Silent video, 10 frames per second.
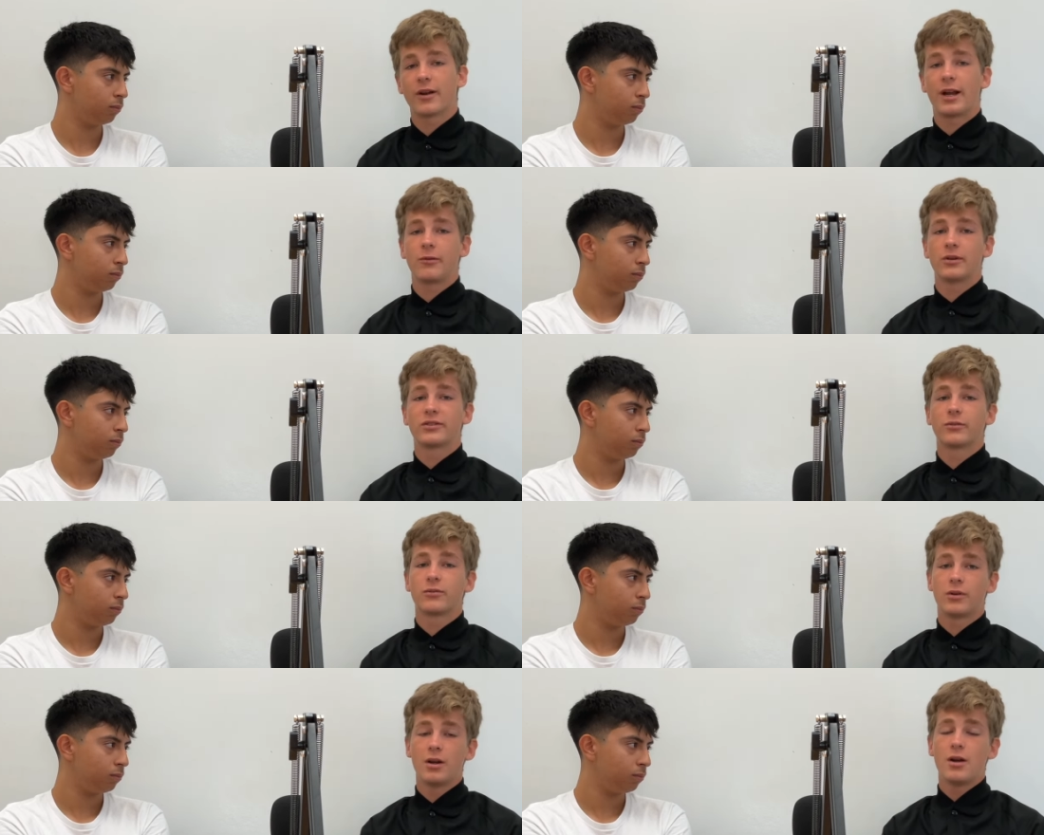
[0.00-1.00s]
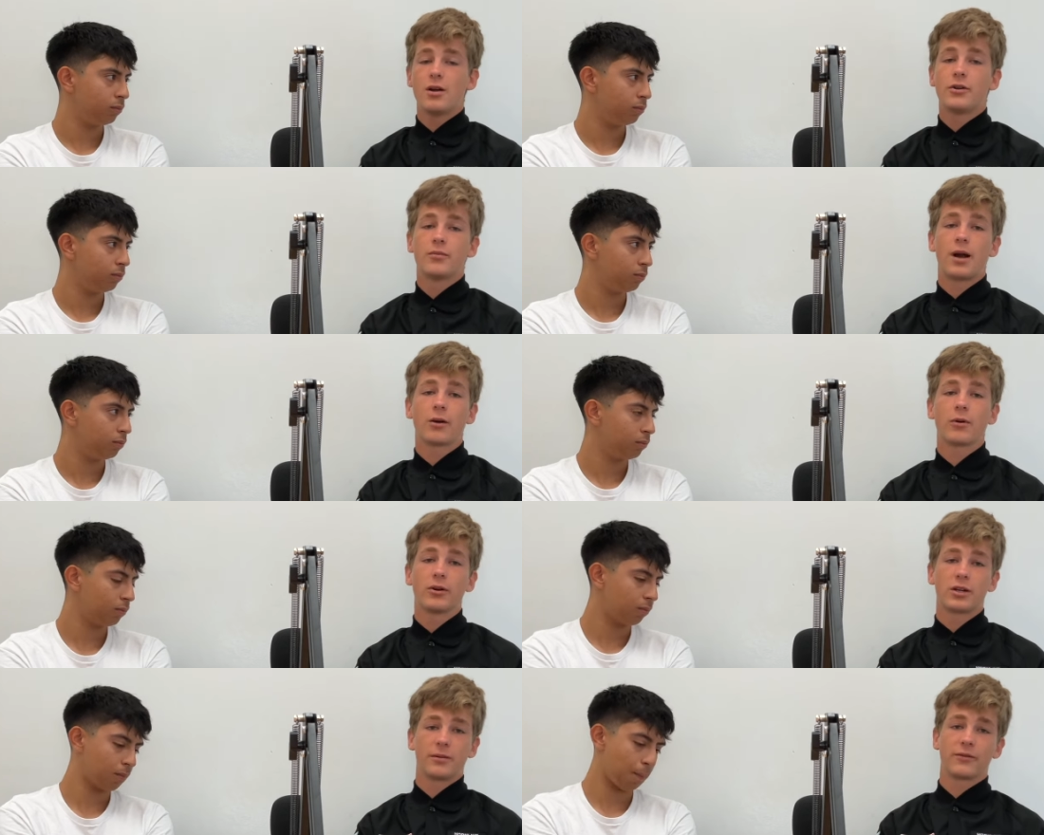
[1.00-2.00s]
Speaker 1: for anyone, to no matter
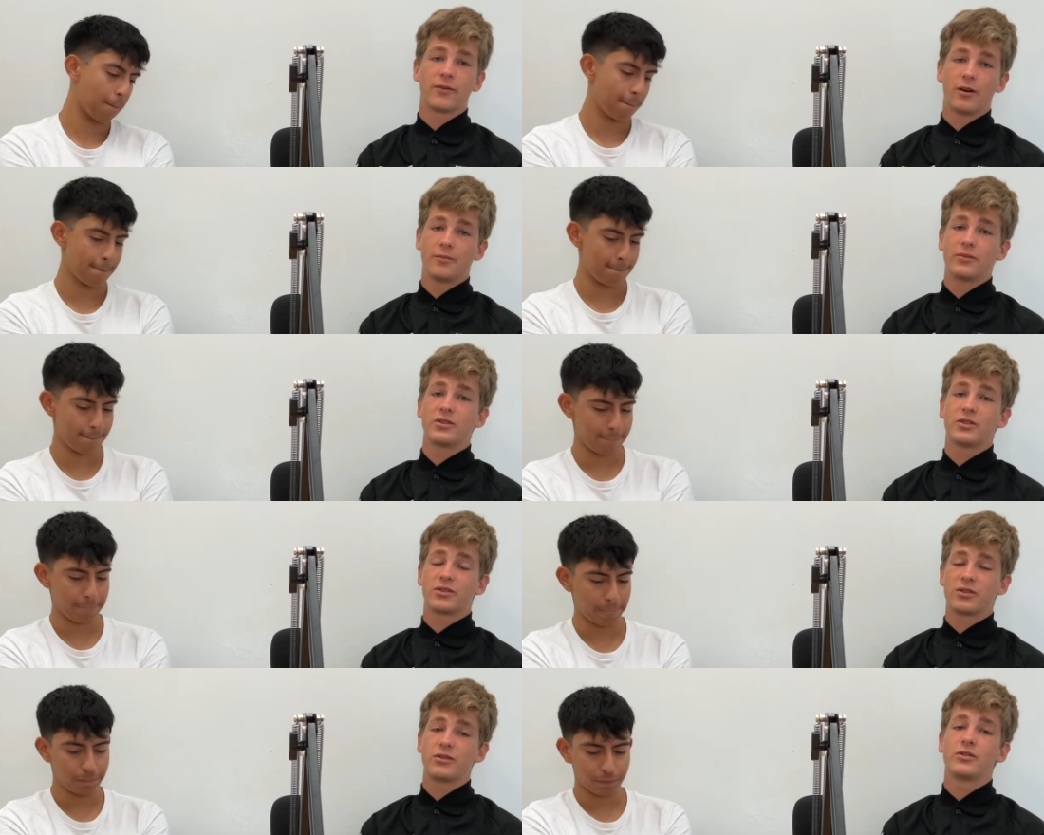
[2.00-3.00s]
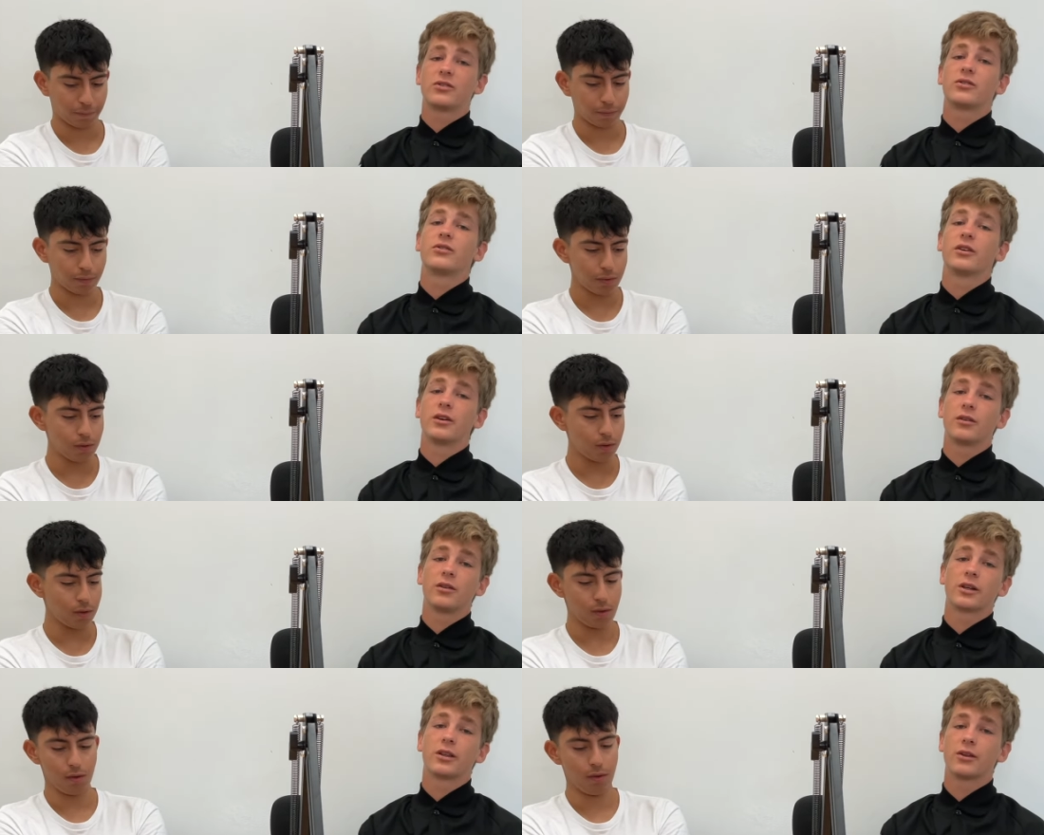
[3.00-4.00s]
where you're coming from, just to
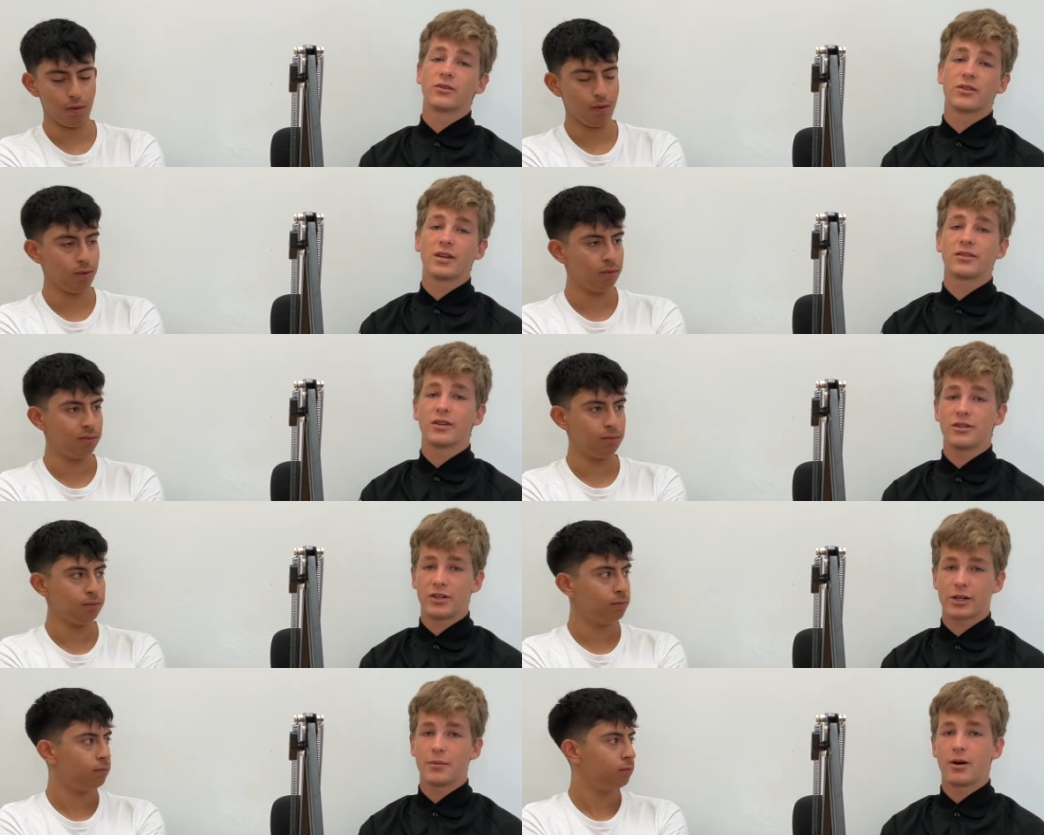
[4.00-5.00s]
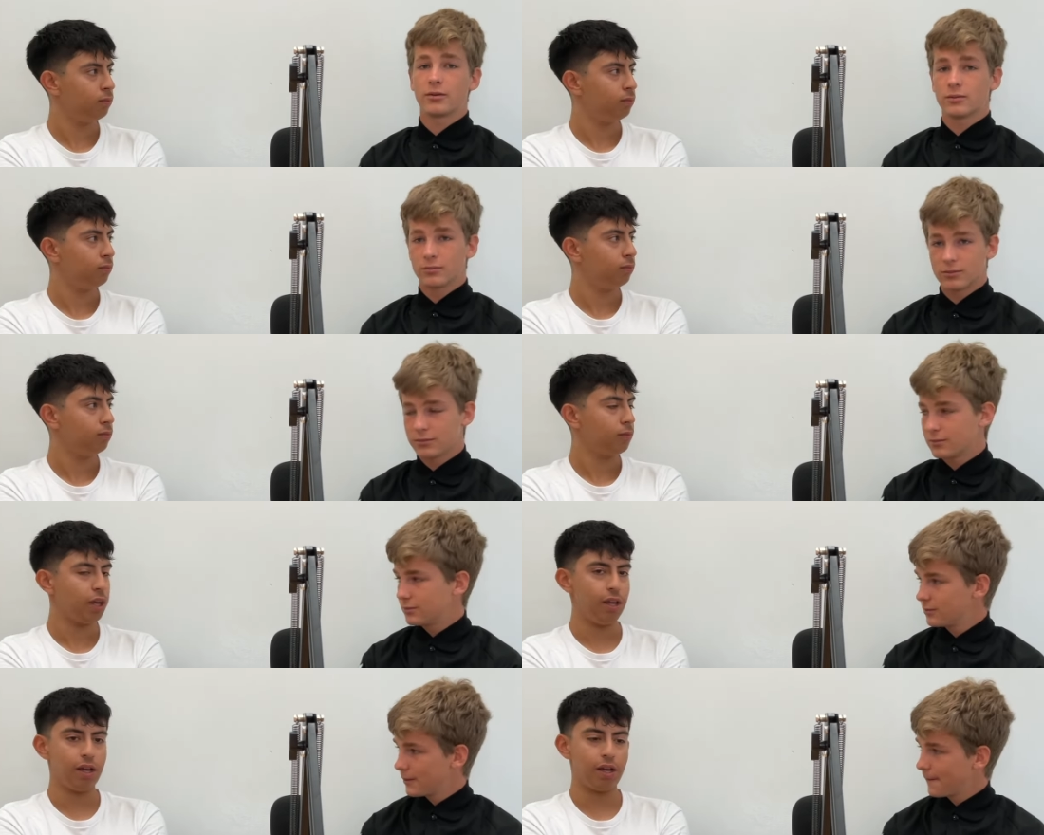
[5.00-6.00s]
look at those things and check them out.
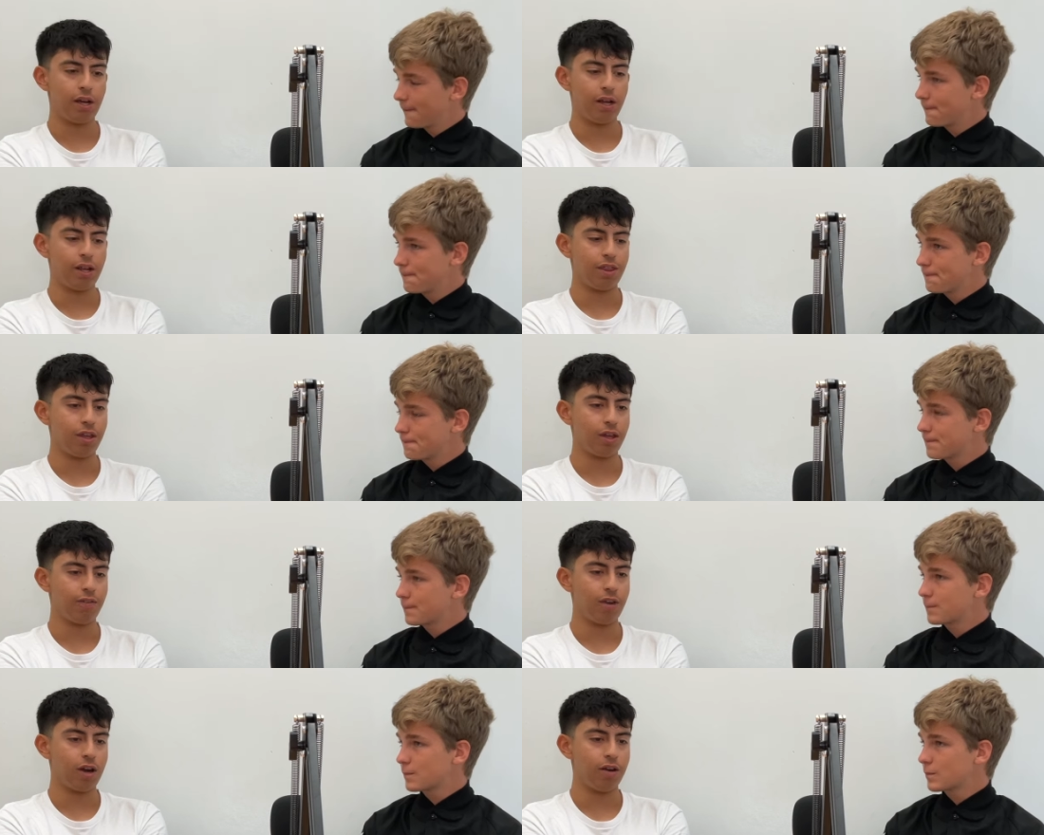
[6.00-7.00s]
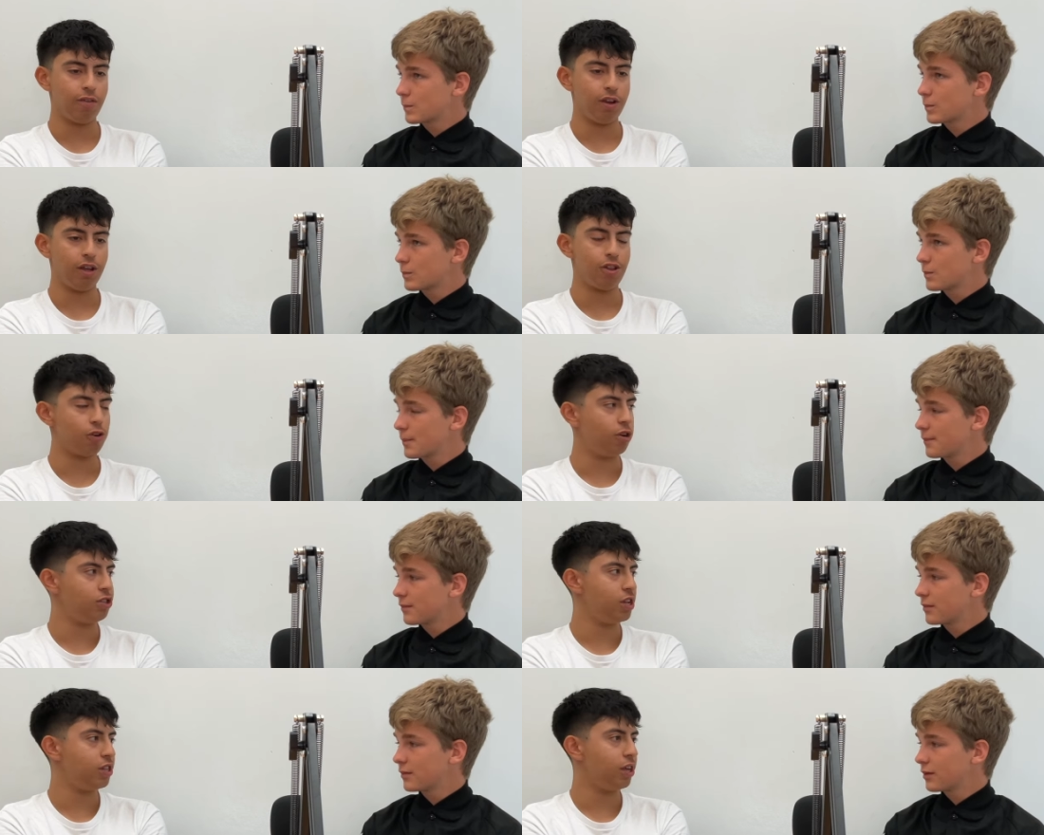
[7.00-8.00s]
Speaker 2: Yeah, and I think if y'all have any other
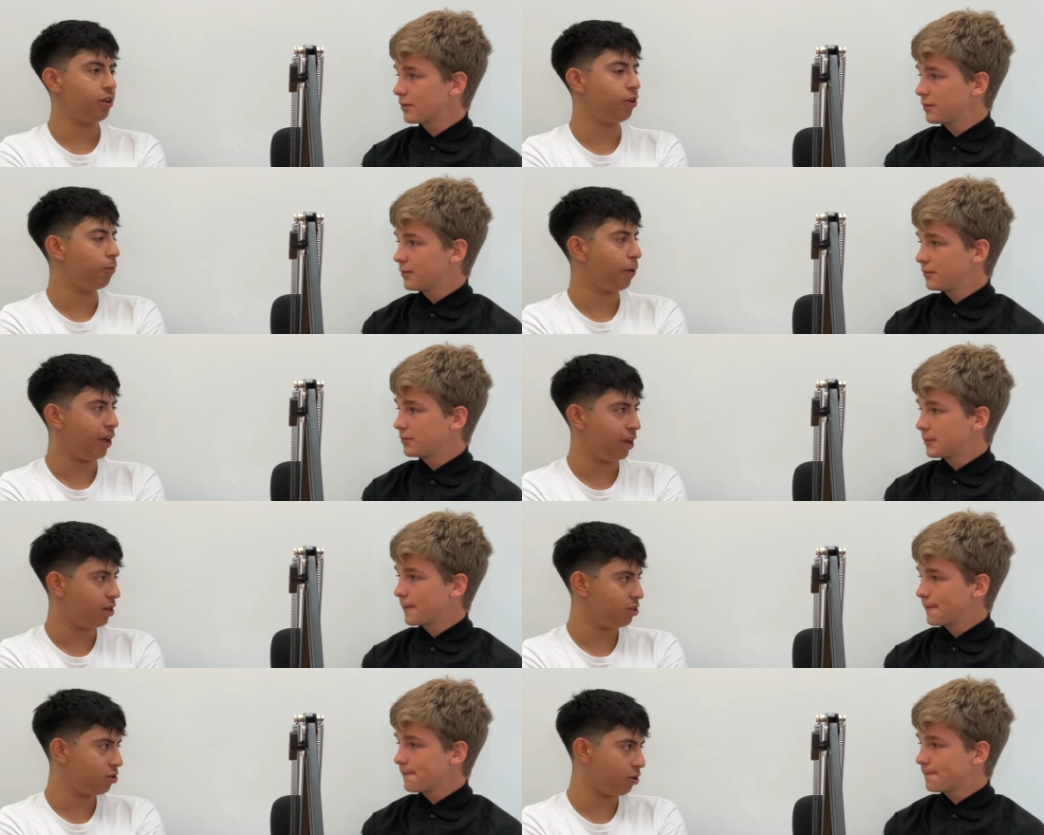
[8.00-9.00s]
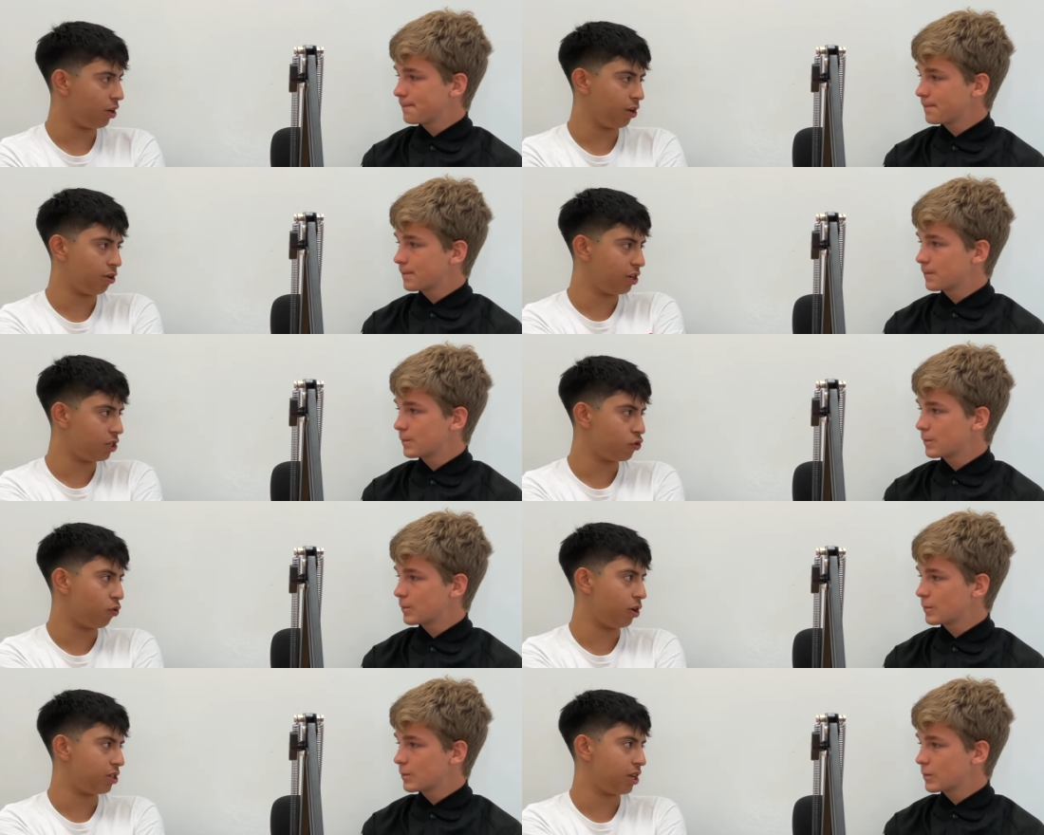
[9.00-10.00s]
questions, I think your page, your
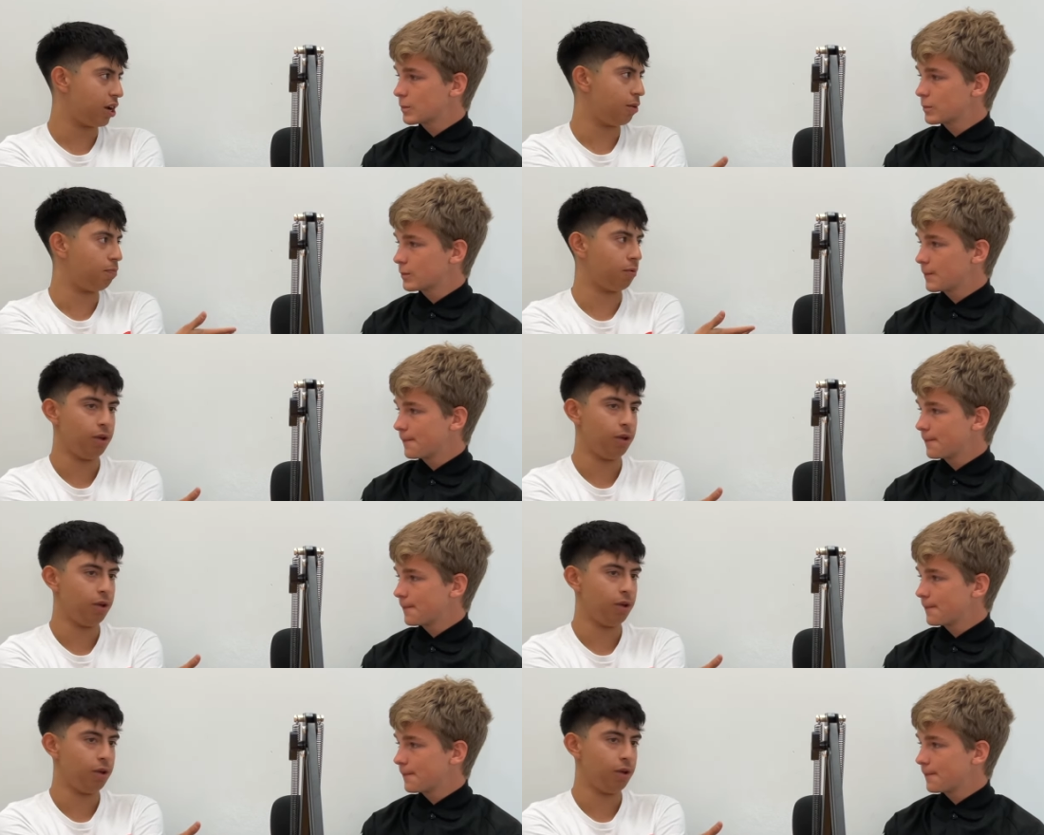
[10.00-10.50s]
Discord is set up.